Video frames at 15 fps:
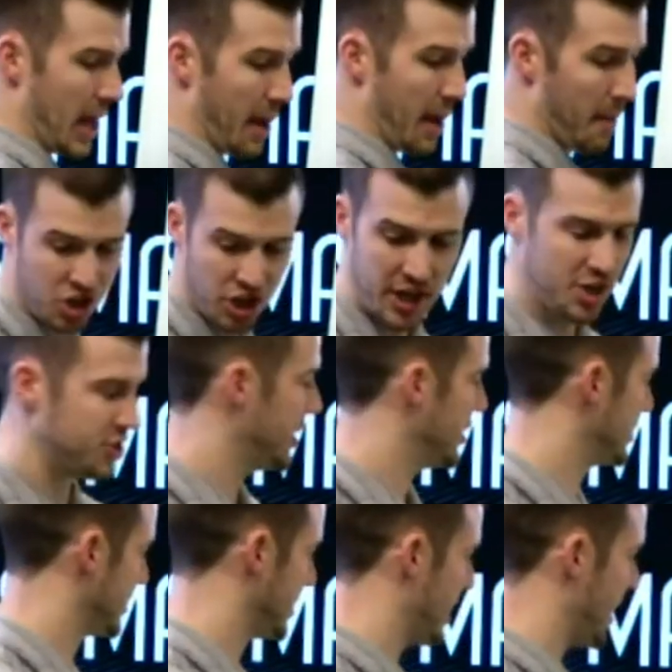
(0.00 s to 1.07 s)
I'm going to change
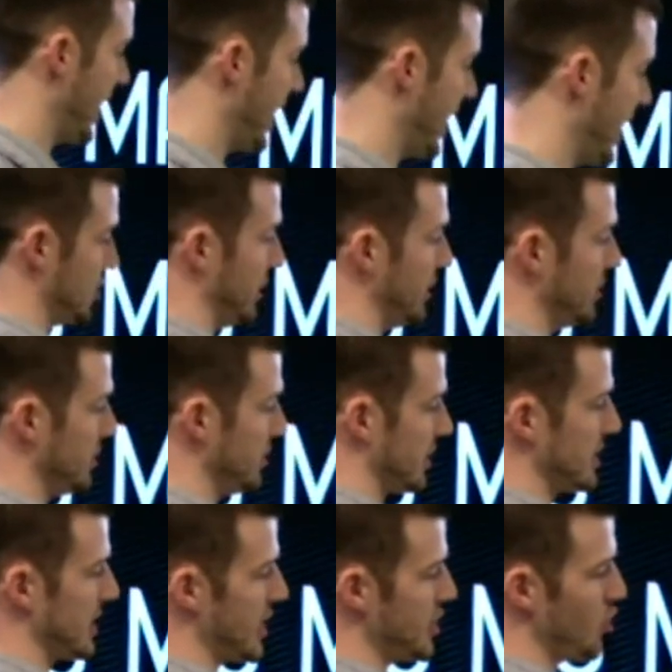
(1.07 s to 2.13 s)
this today, actually,
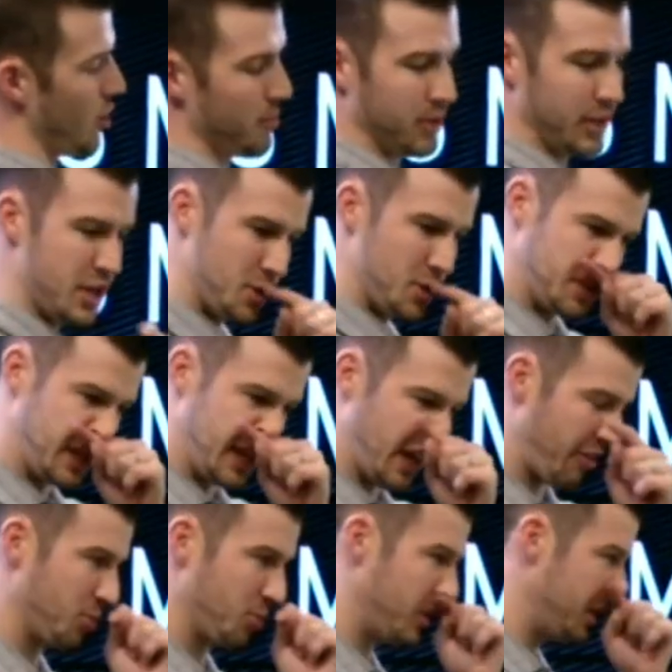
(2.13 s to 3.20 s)
because I normally use
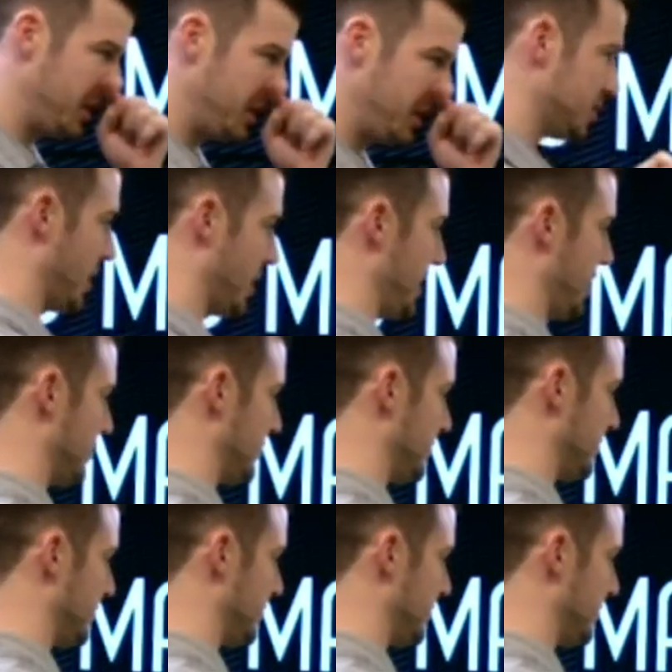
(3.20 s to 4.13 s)
the other one, right?